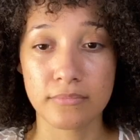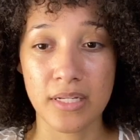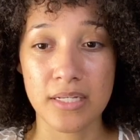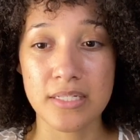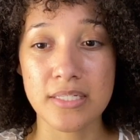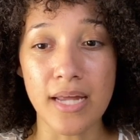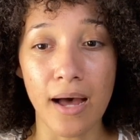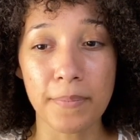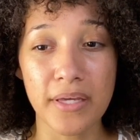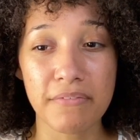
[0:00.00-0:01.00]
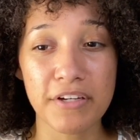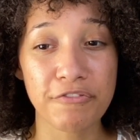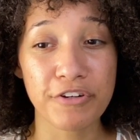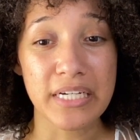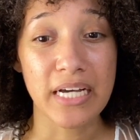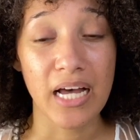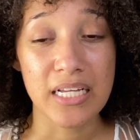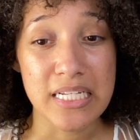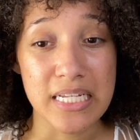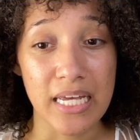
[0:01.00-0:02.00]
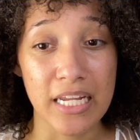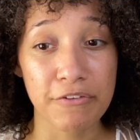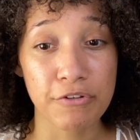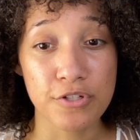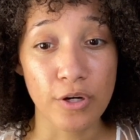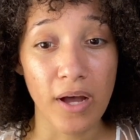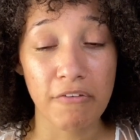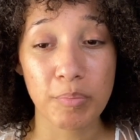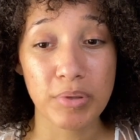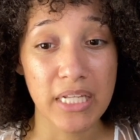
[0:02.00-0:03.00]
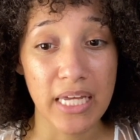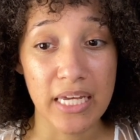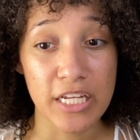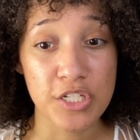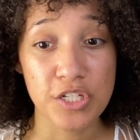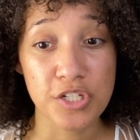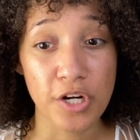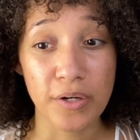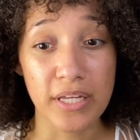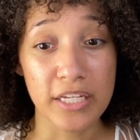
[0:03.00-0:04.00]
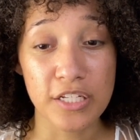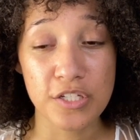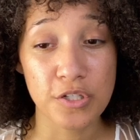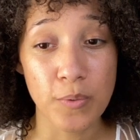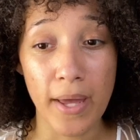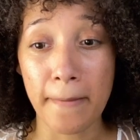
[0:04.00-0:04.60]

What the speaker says: Stop giving free content if you don't have a plan to turn it into a